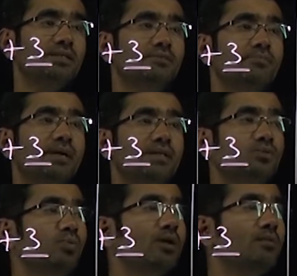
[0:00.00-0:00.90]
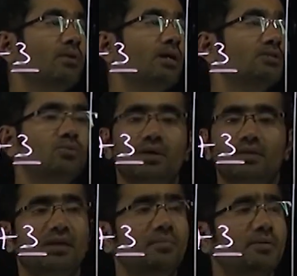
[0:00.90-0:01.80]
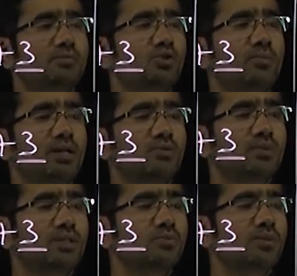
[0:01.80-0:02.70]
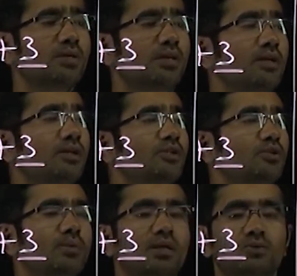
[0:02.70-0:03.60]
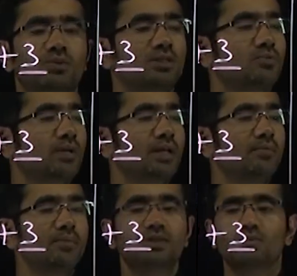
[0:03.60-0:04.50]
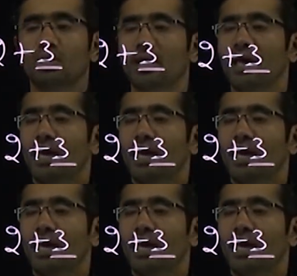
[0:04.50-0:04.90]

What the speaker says: it's minus 1 and minus 1. That becomes 2 minus 1 is 1, 2 minus 1 is 1. It means what?